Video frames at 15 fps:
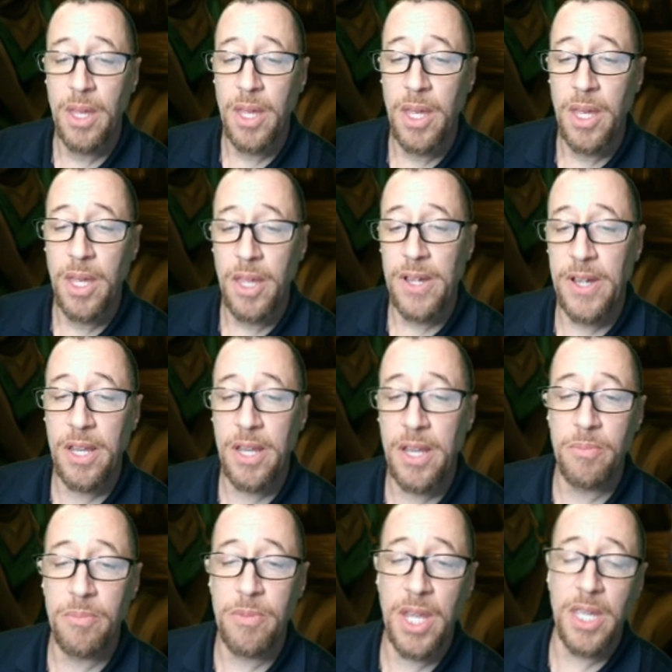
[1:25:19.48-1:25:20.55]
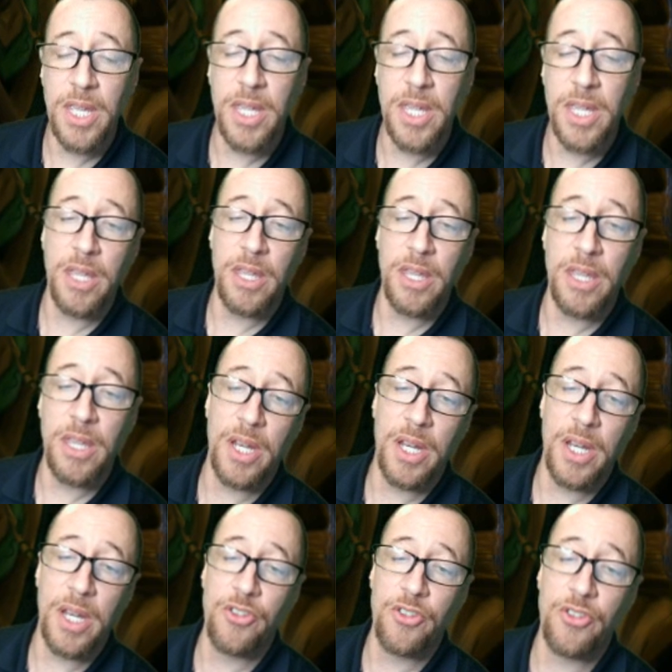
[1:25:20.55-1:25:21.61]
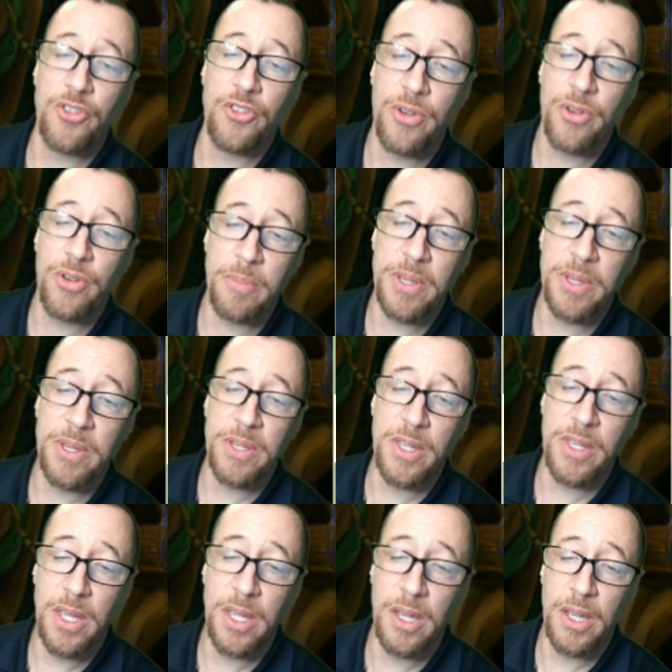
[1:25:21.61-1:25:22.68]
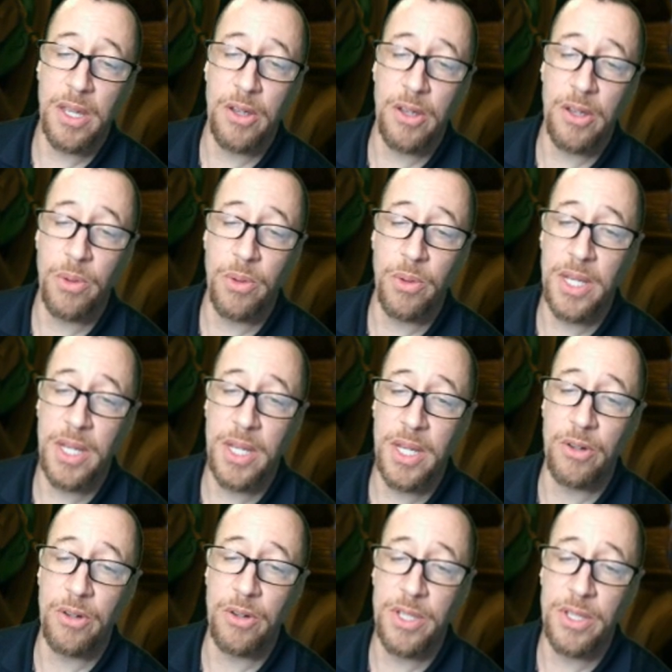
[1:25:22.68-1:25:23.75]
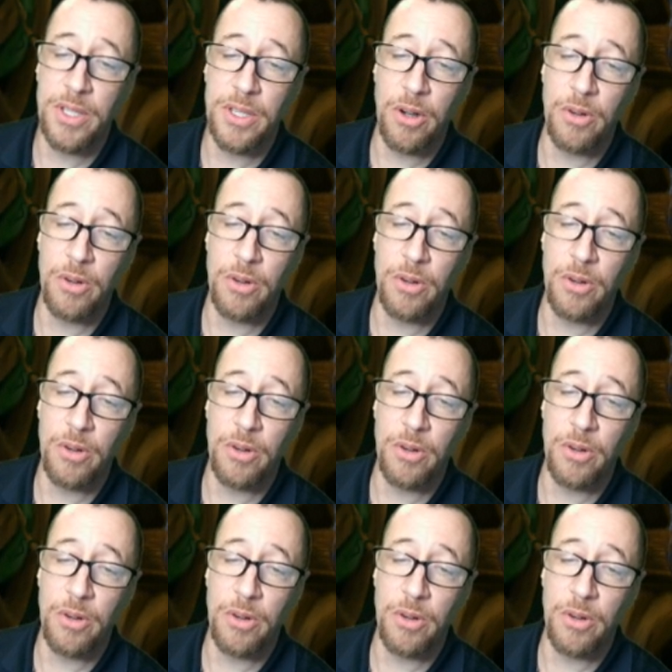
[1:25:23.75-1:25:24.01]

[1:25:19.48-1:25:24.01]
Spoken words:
If I let him take here, can I trap his queen? That's always